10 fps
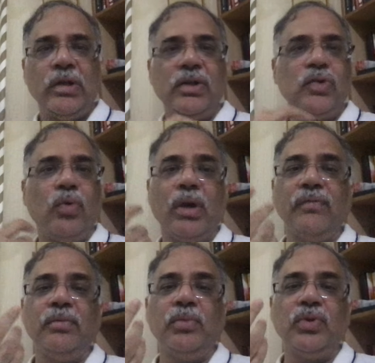So one
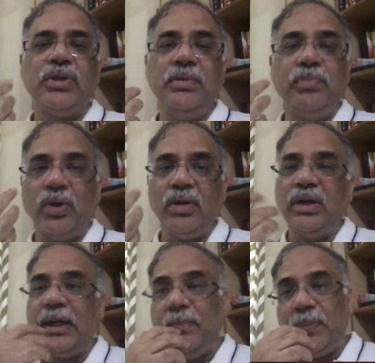of the most important
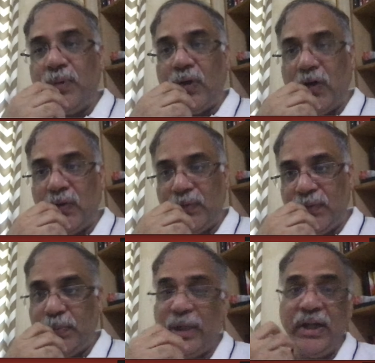type of
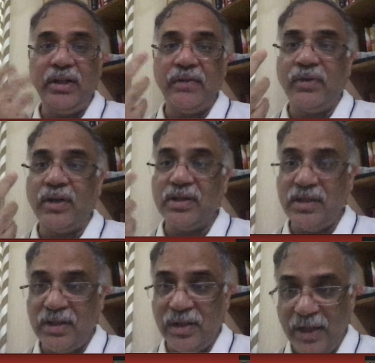predictor
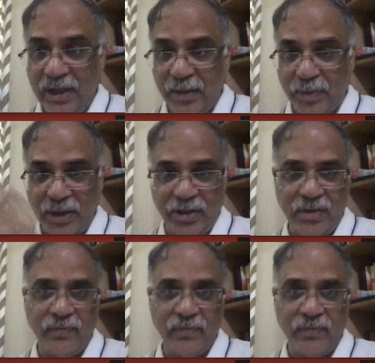functions is the linear prediction.